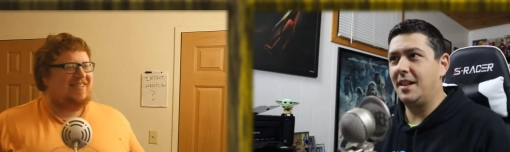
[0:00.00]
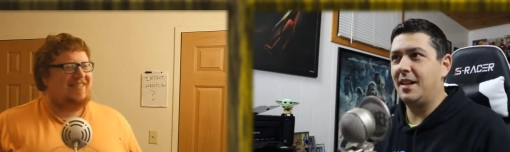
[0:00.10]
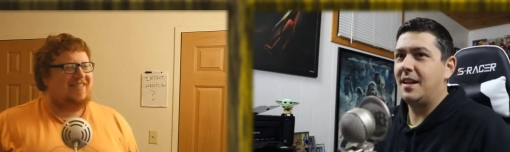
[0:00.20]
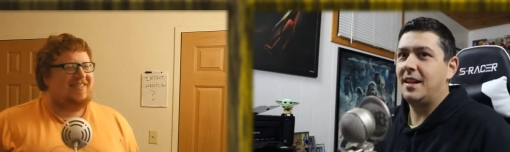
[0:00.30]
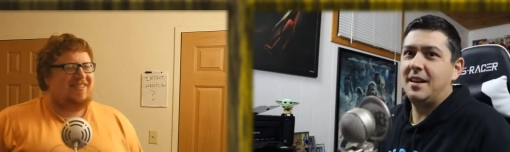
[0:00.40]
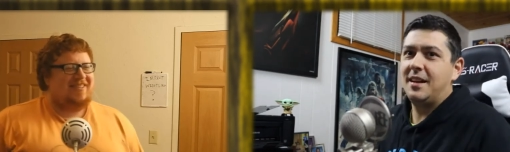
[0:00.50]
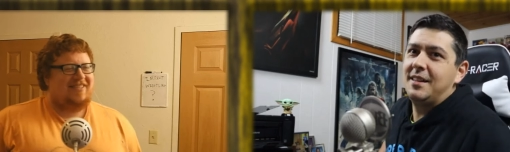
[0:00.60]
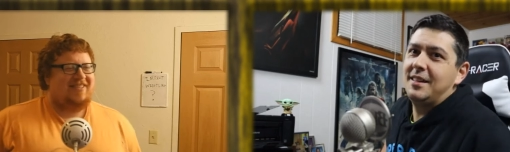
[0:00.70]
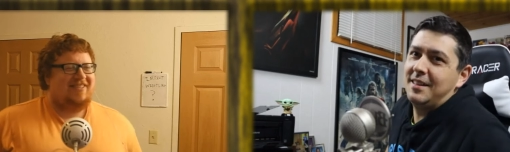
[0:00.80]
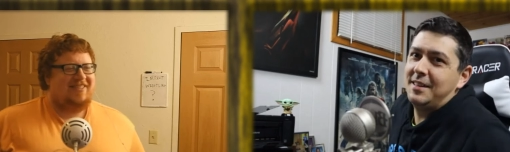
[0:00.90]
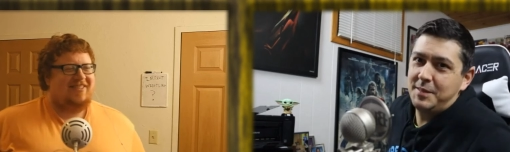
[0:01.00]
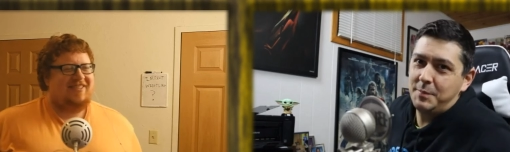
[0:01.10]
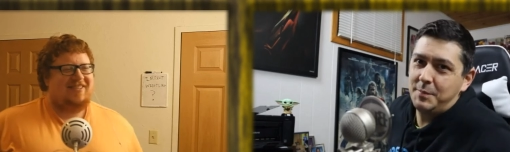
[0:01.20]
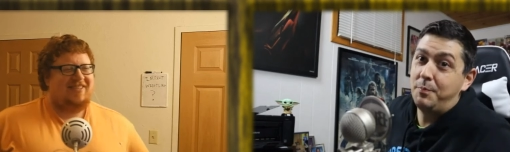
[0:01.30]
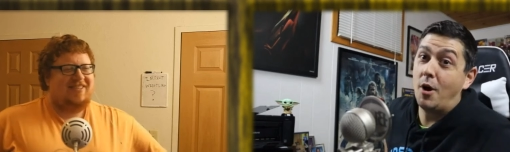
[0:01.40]
Speaker 1: it's
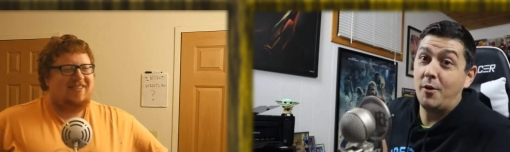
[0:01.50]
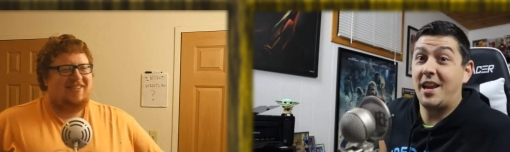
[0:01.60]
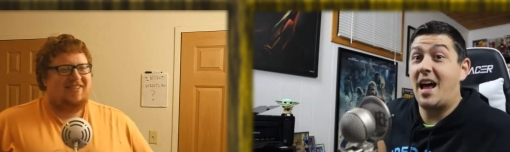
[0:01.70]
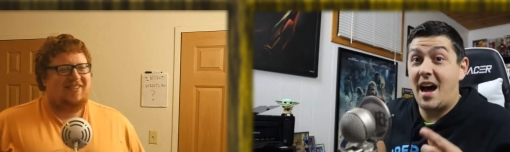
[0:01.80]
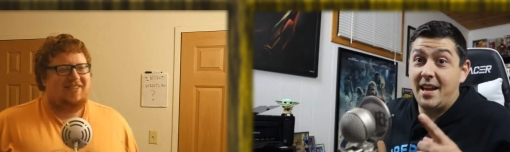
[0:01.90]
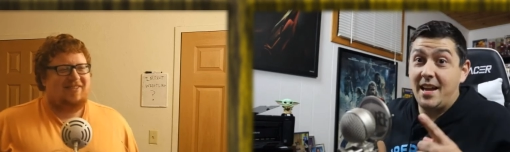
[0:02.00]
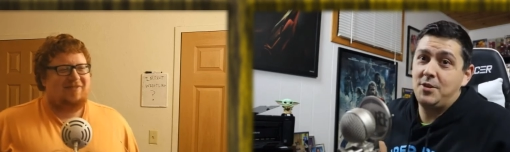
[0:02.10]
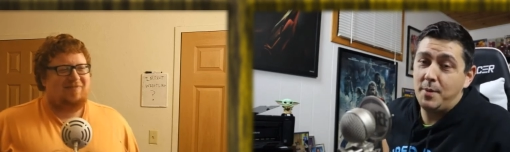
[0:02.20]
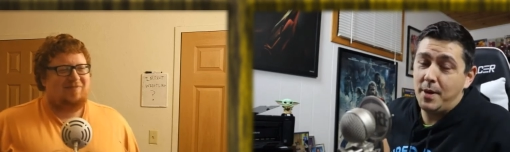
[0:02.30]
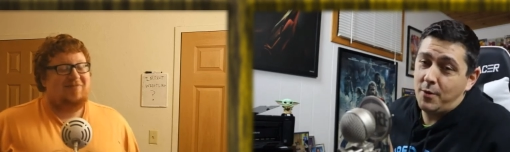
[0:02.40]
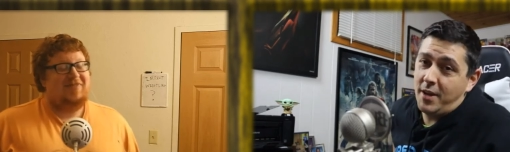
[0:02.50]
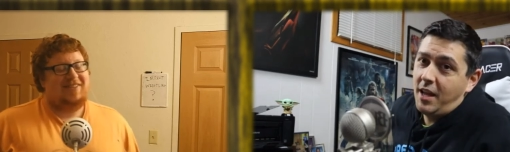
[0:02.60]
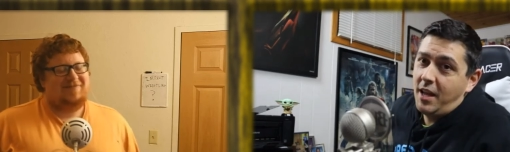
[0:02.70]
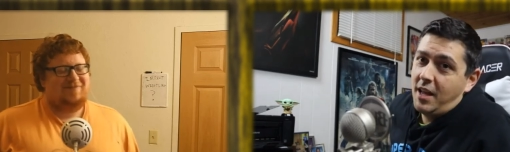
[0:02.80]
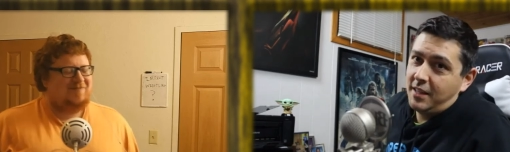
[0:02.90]
boy with an I too, by the yeah. way.
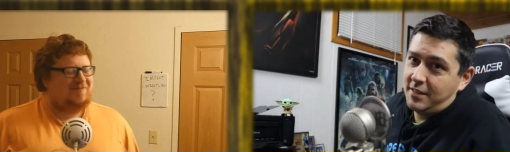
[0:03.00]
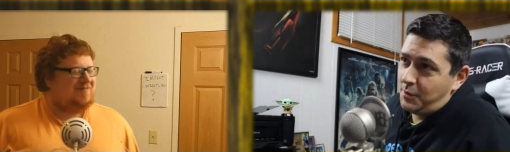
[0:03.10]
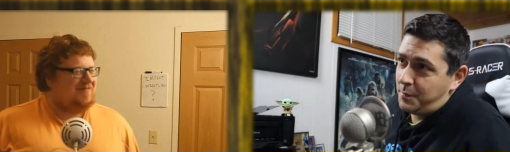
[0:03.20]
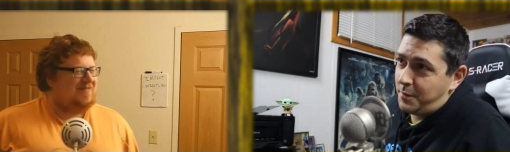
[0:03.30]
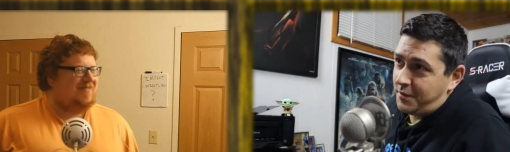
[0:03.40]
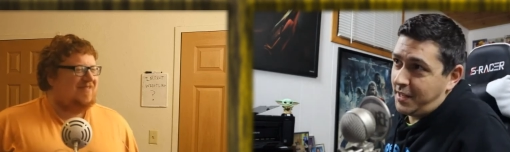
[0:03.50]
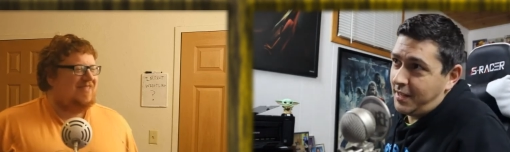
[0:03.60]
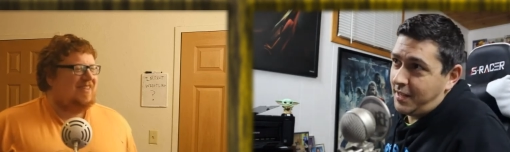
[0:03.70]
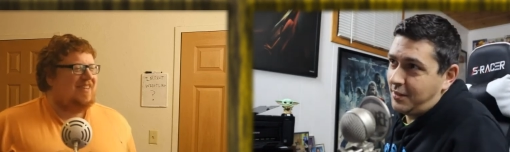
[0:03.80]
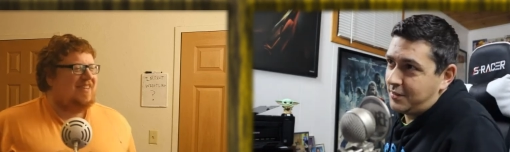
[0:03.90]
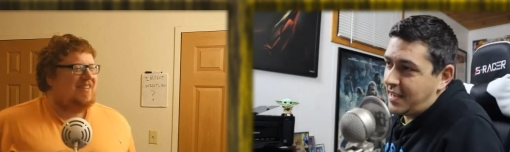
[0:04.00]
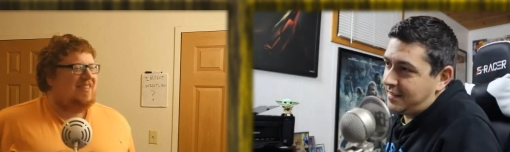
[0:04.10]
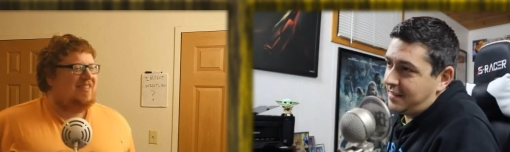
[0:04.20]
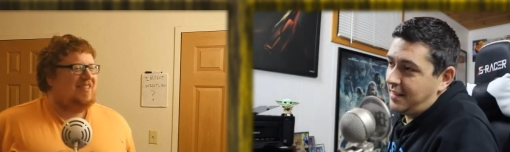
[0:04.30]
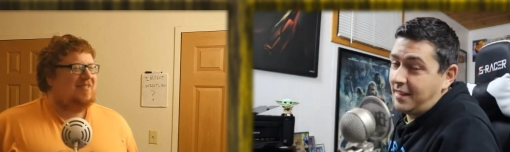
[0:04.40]
It's super funny. Those guys
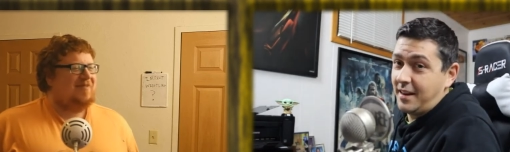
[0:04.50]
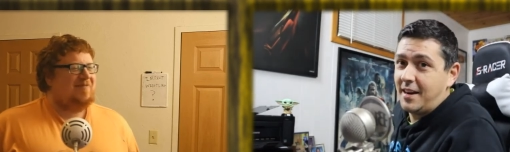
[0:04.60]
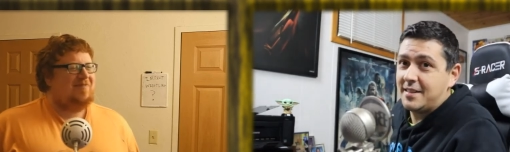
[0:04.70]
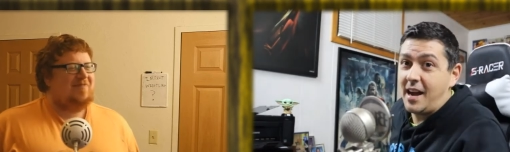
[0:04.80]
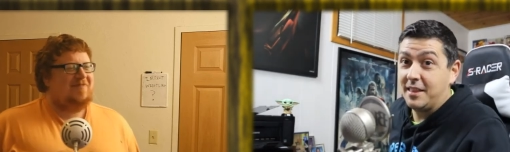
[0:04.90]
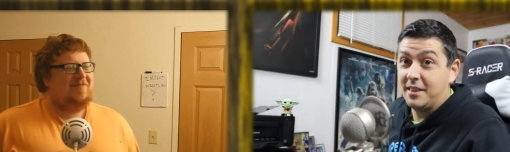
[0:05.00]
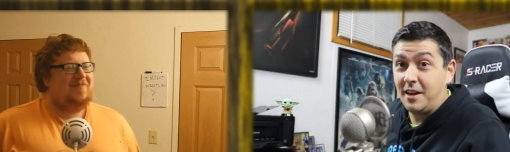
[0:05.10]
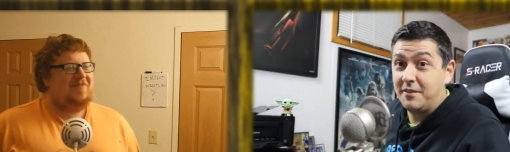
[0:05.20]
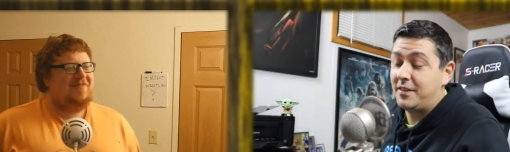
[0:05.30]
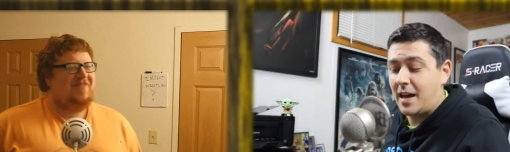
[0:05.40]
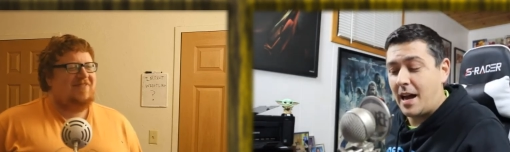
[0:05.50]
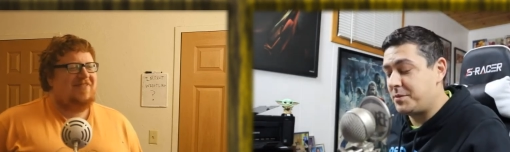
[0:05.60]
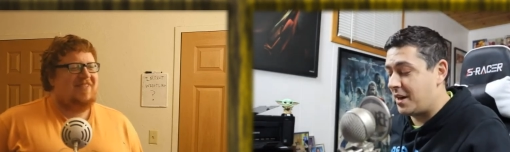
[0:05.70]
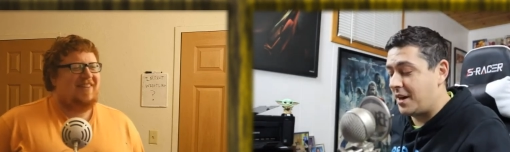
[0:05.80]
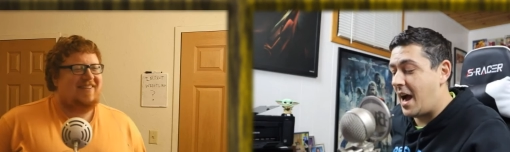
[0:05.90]
are hilarious. I love. I'm
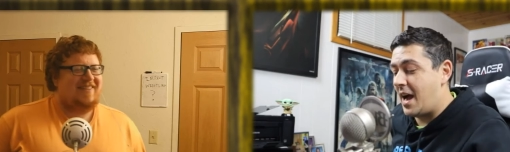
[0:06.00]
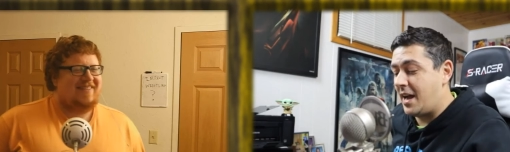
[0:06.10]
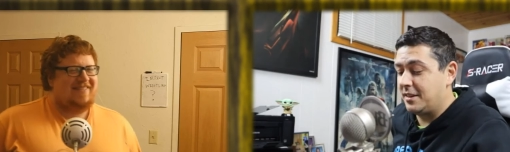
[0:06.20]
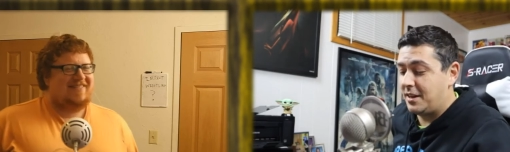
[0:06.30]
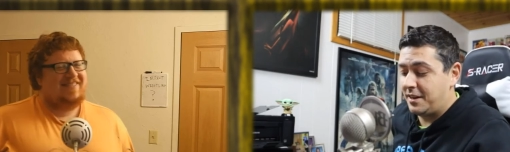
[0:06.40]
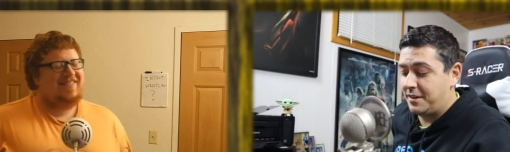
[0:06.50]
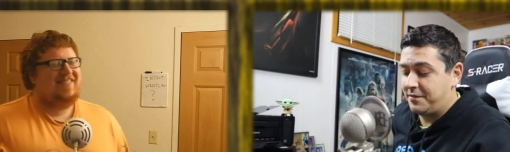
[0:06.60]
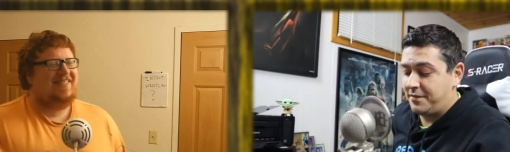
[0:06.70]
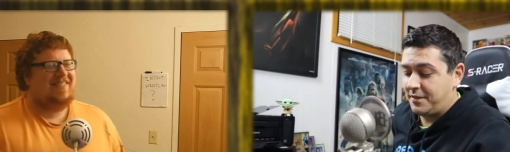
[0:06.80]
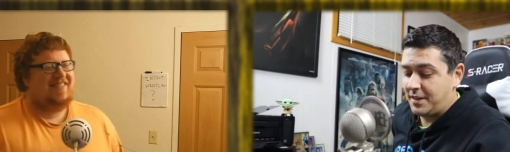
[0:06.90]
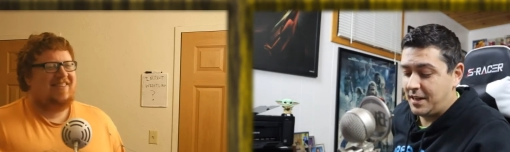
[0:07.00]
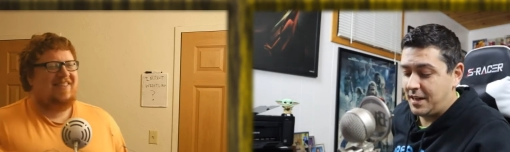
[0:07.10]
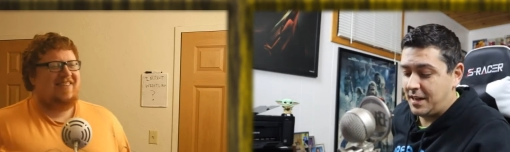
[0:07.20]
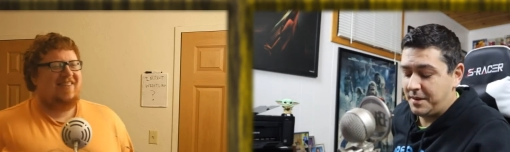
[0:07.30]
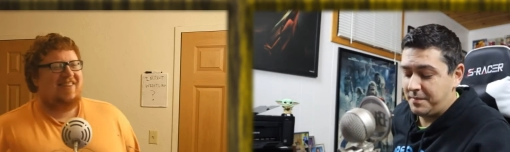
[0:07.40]
sorry. I love
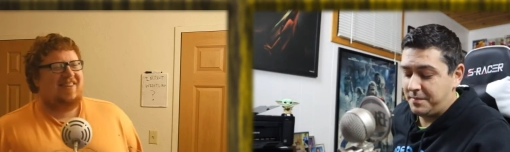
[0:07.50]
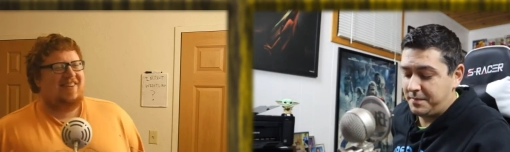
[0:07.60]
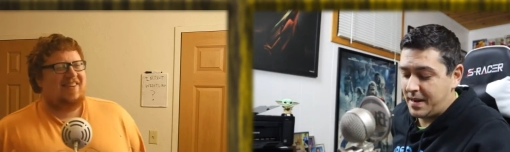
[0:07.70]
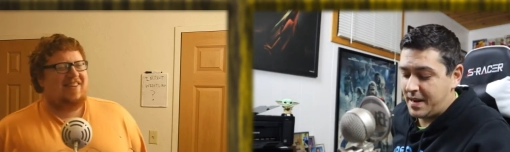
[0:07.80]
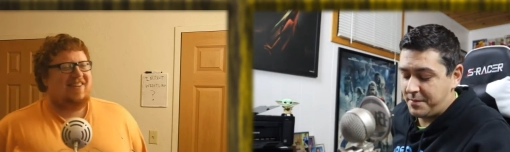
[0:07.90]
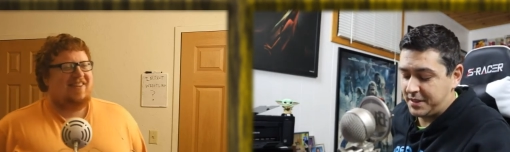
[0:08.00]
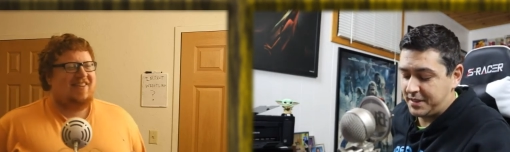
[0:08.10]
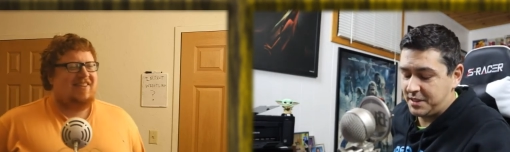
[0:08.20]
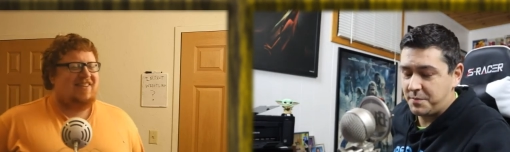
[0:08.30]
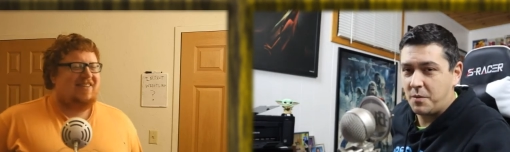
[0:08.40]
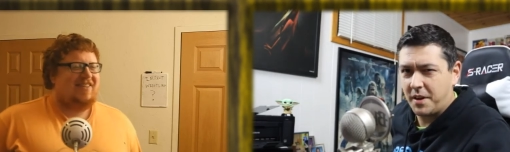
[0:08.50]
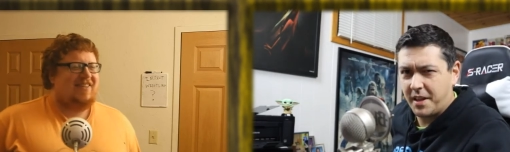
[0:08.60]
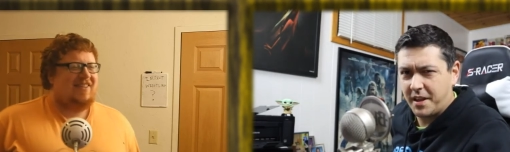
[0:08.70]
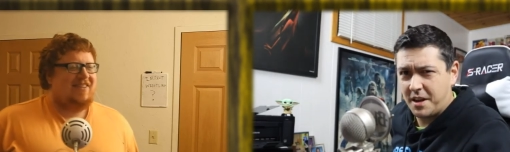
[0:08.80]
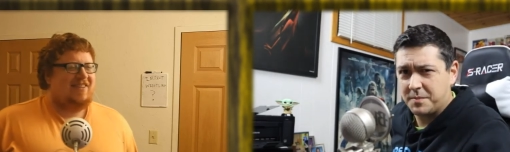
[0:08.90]
um, not Mustache Mountain. What do
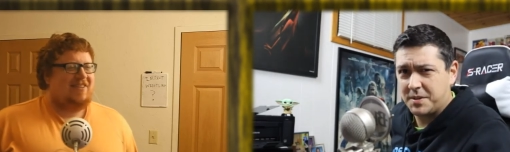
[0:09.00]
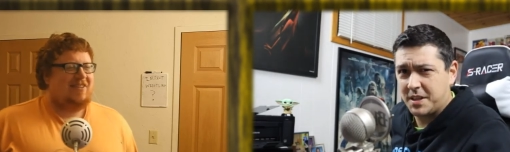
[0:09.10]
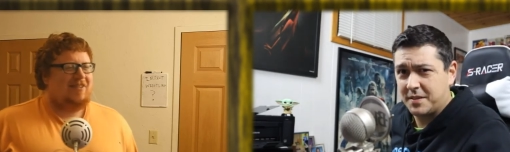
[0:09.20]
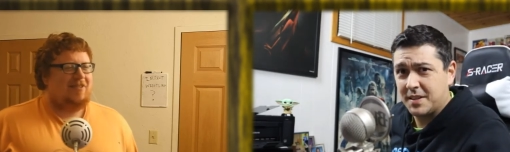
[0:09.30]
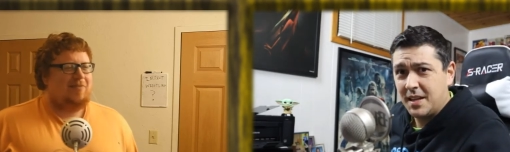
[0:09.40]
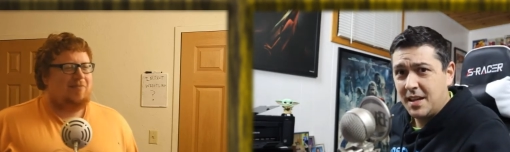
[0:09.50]
they call themselves?